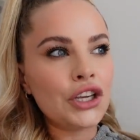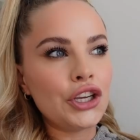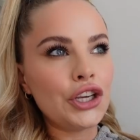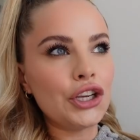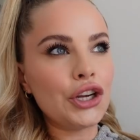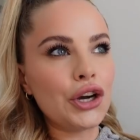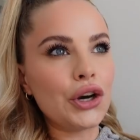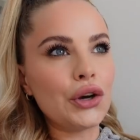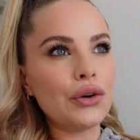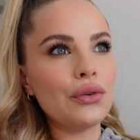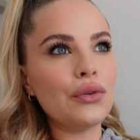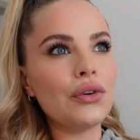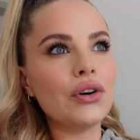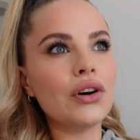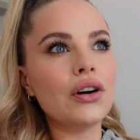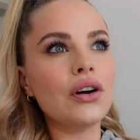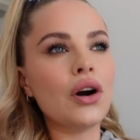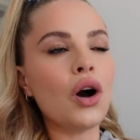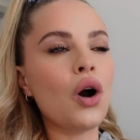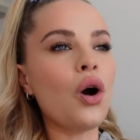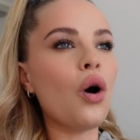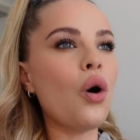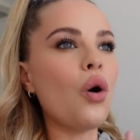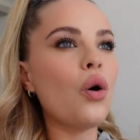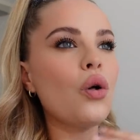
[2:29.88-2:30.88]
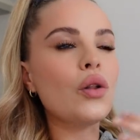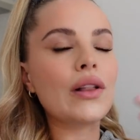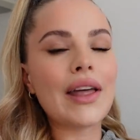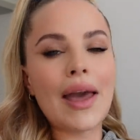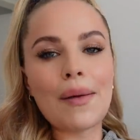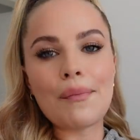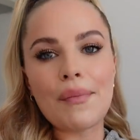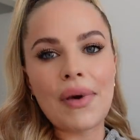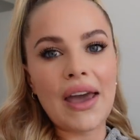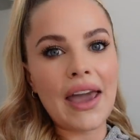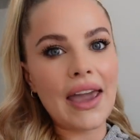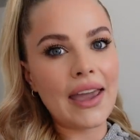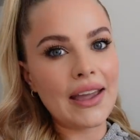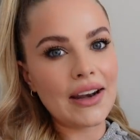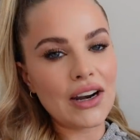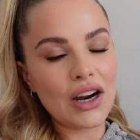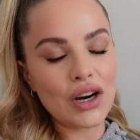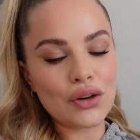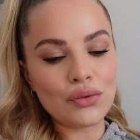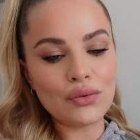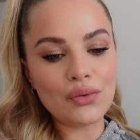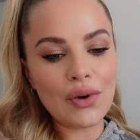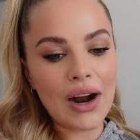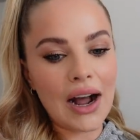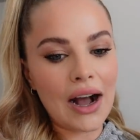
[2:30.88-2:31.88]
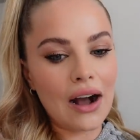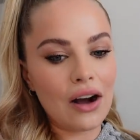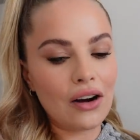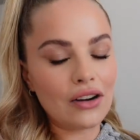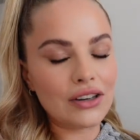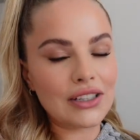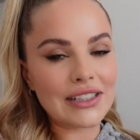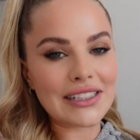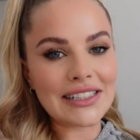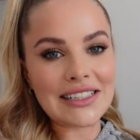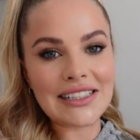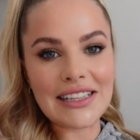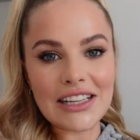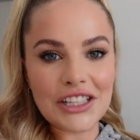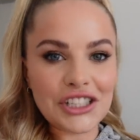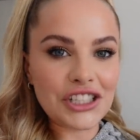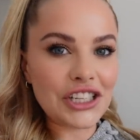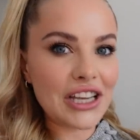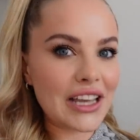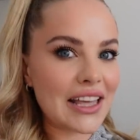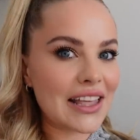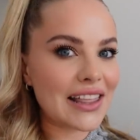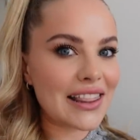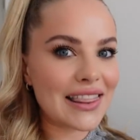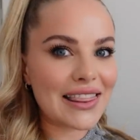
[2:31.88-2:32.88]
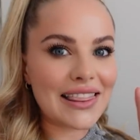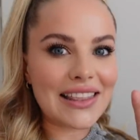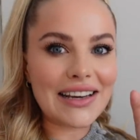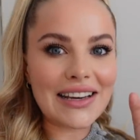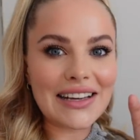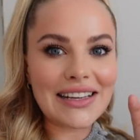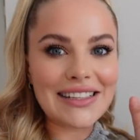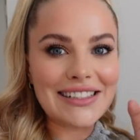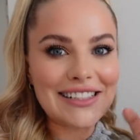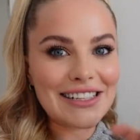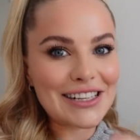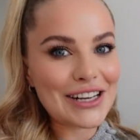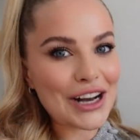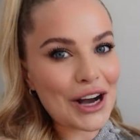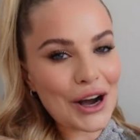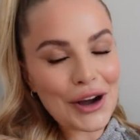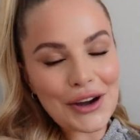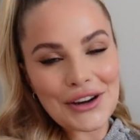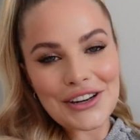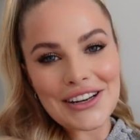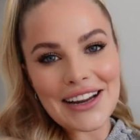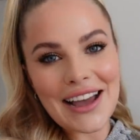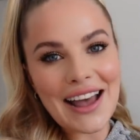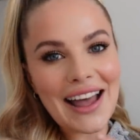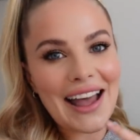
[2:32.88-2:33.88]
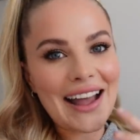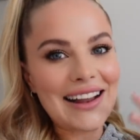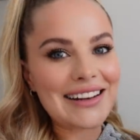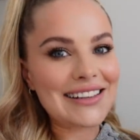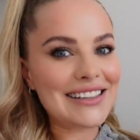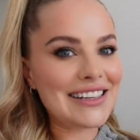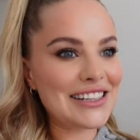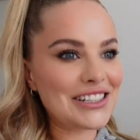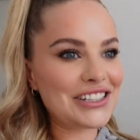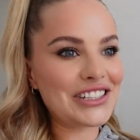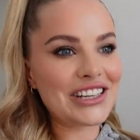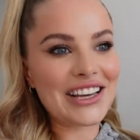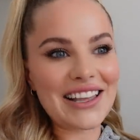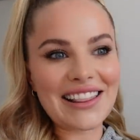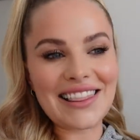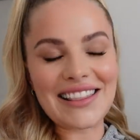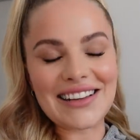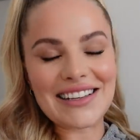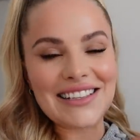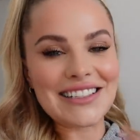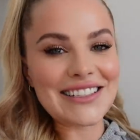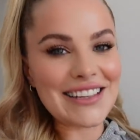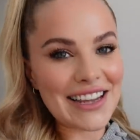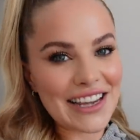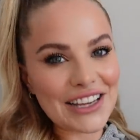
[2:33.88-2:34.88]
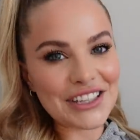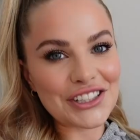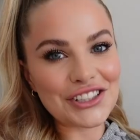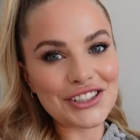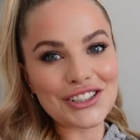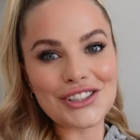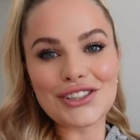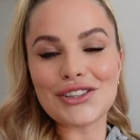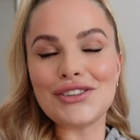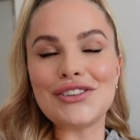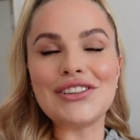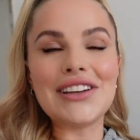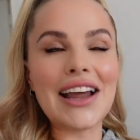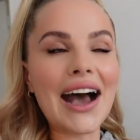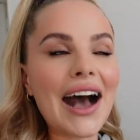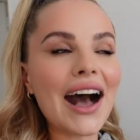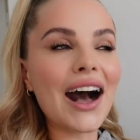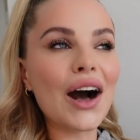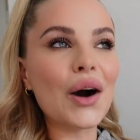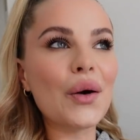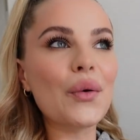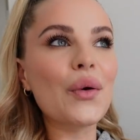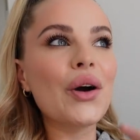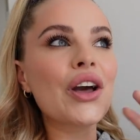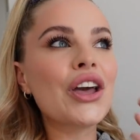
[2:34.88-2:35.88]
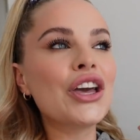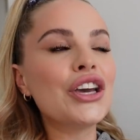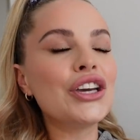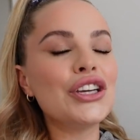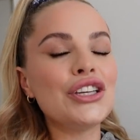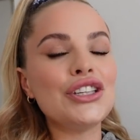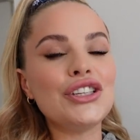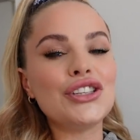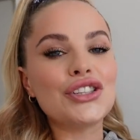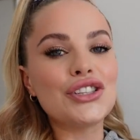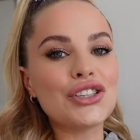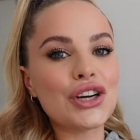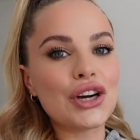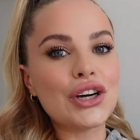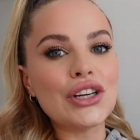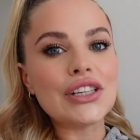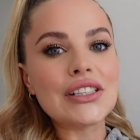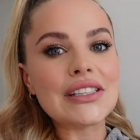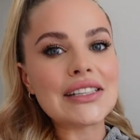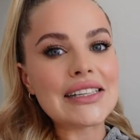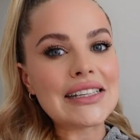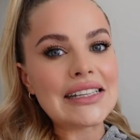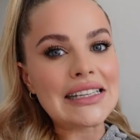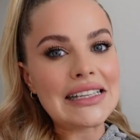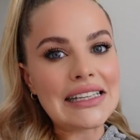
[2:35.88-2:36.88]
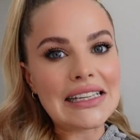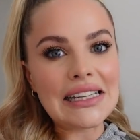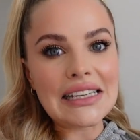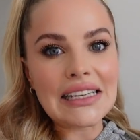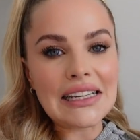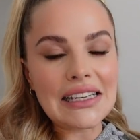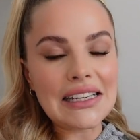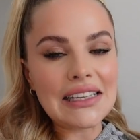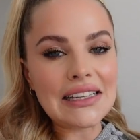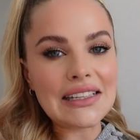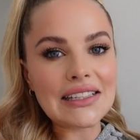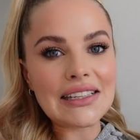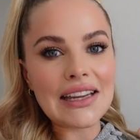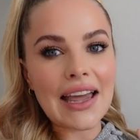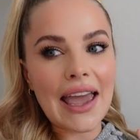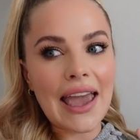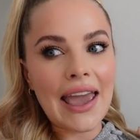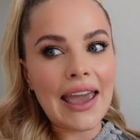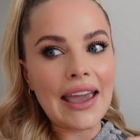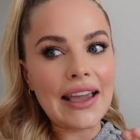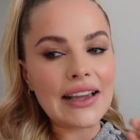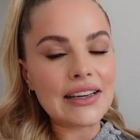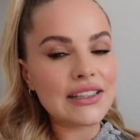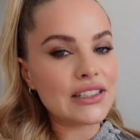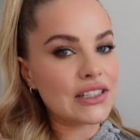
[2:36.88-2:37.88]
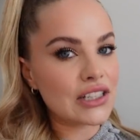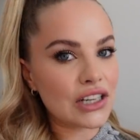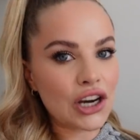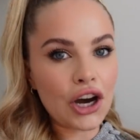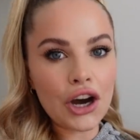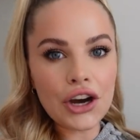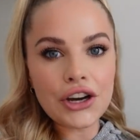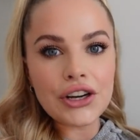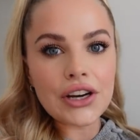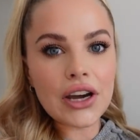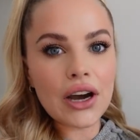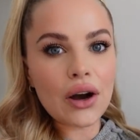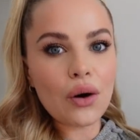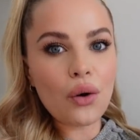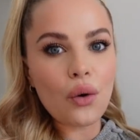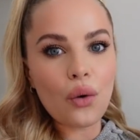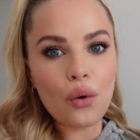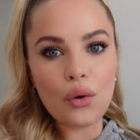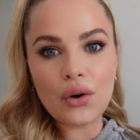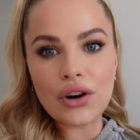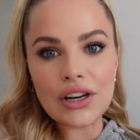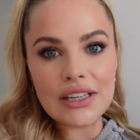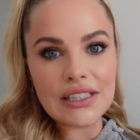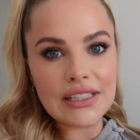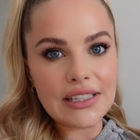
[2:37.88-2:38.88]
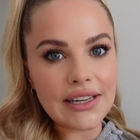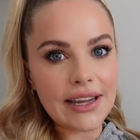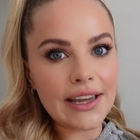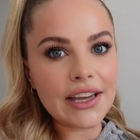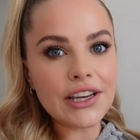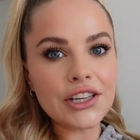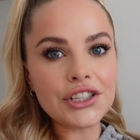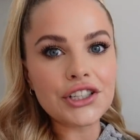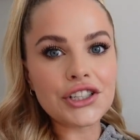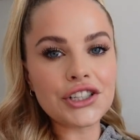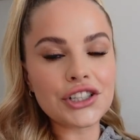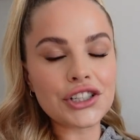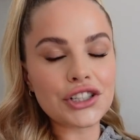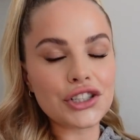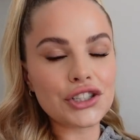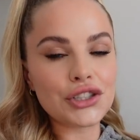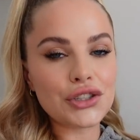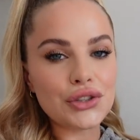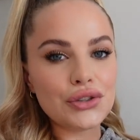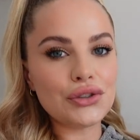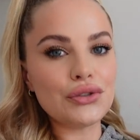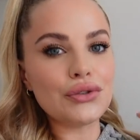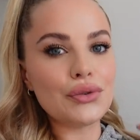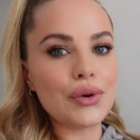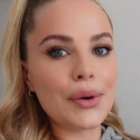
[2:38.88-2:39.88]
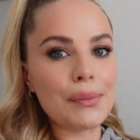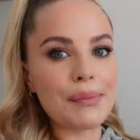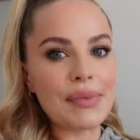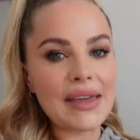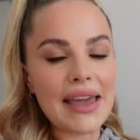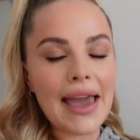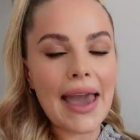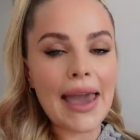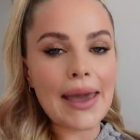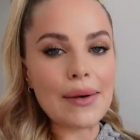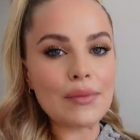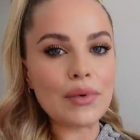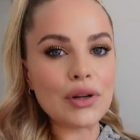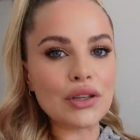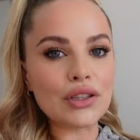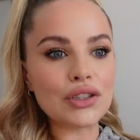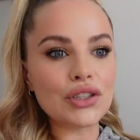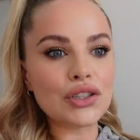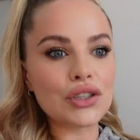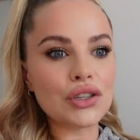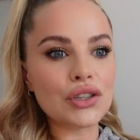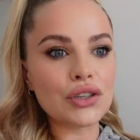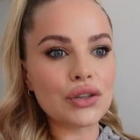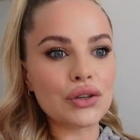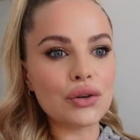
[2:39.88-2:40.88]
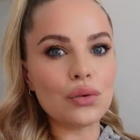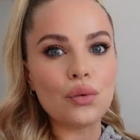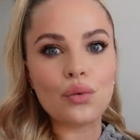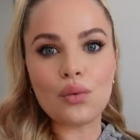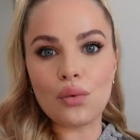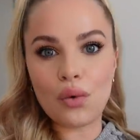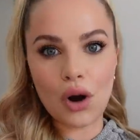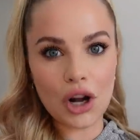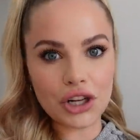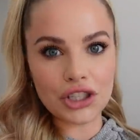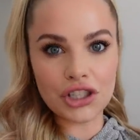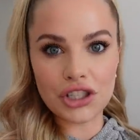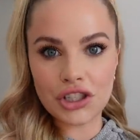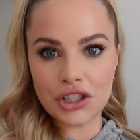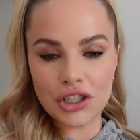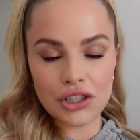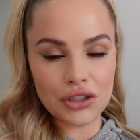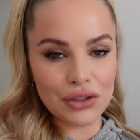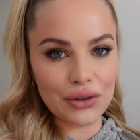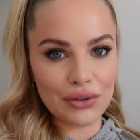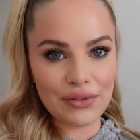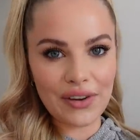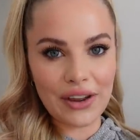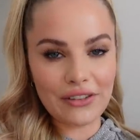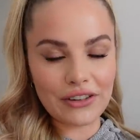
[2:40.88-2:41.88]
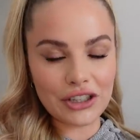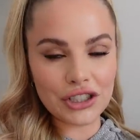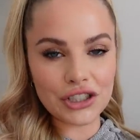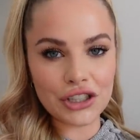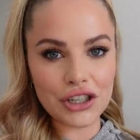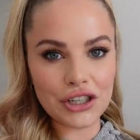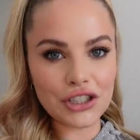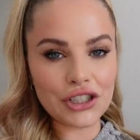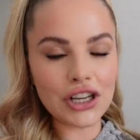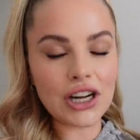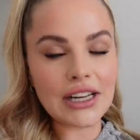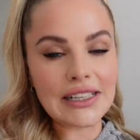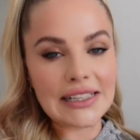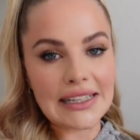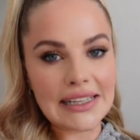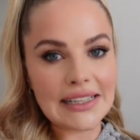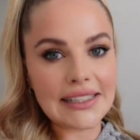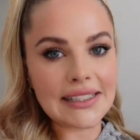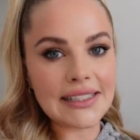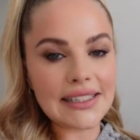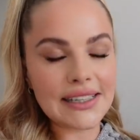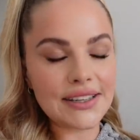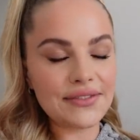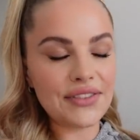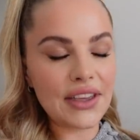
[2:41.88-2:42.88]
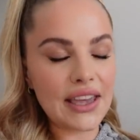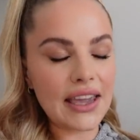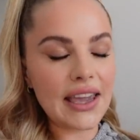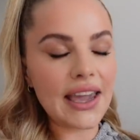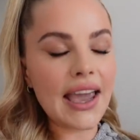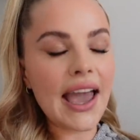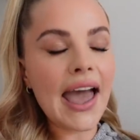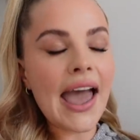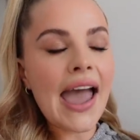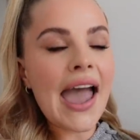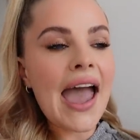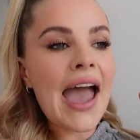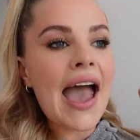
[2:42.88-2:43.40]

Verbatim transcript: you know, a whole campaign around ditching the decoder and ditching the dish. So now you don't need a decoder or a dish to be able to watch your favorite shows on D S T V.